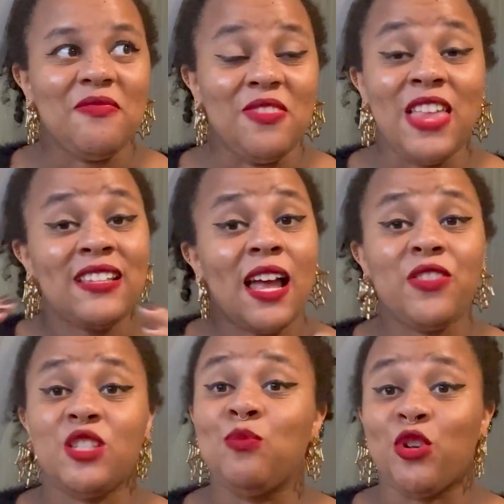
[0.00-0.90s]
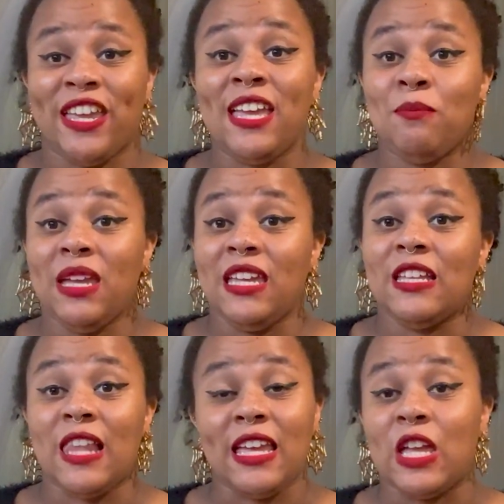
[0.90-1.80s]
that's how this book hit me,
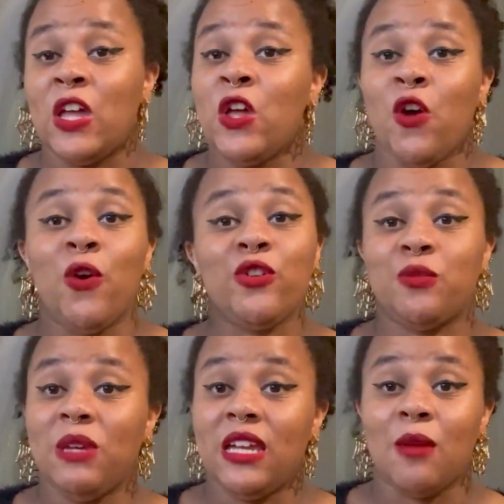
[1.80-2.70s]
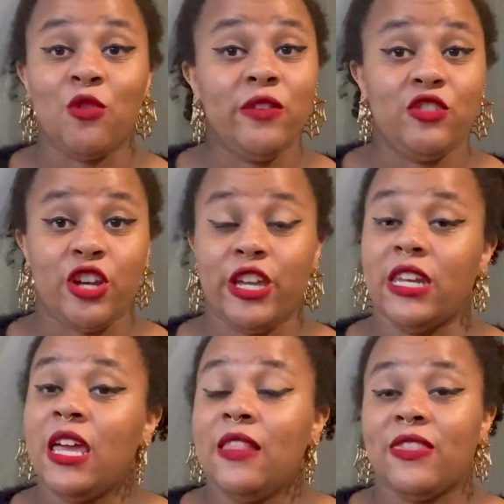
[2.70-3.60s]
like hooked me. I'm not even joking.